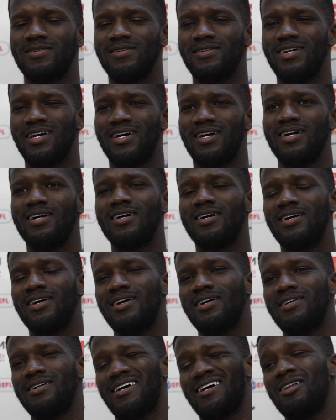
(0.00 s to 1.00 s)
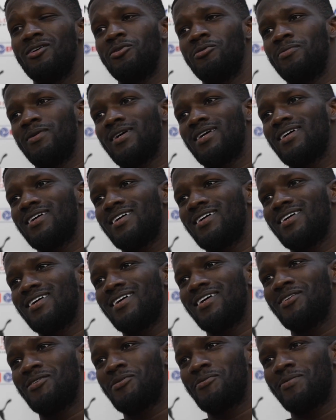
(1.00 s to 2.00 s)
Yeah, a little bit.
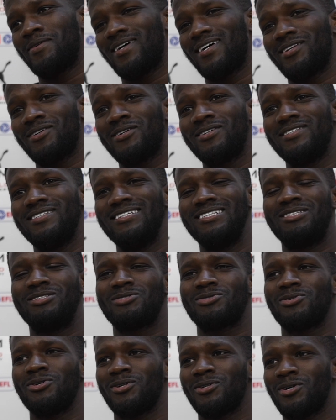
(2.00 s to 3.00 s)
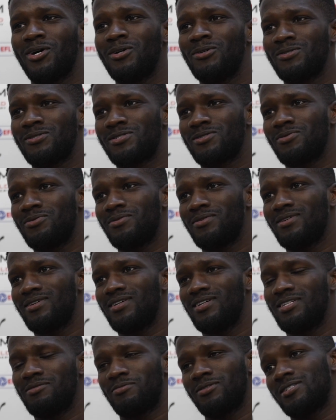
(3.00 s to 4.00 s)
I don't need to score goals
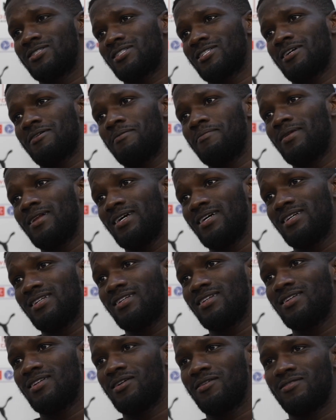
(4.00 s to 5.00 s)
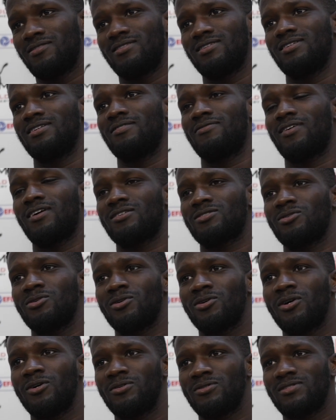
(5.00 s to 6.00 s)
in the position that I'm playing. Obviously, if I score
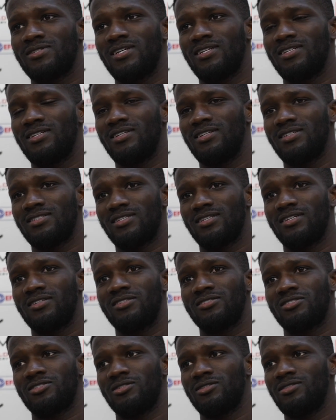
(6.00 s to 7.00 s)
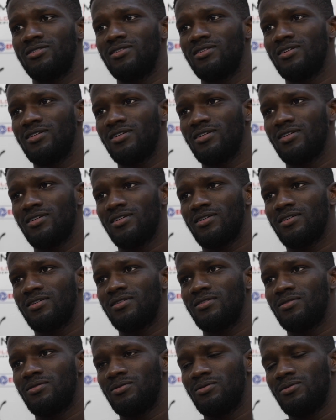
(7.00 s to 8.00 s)
goals, then it's an addition
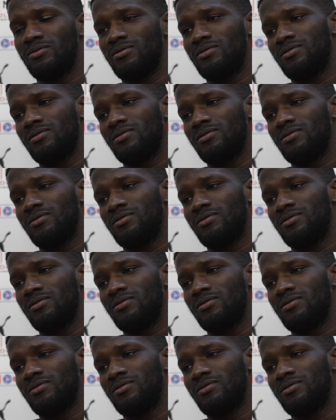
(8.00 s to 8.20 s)
to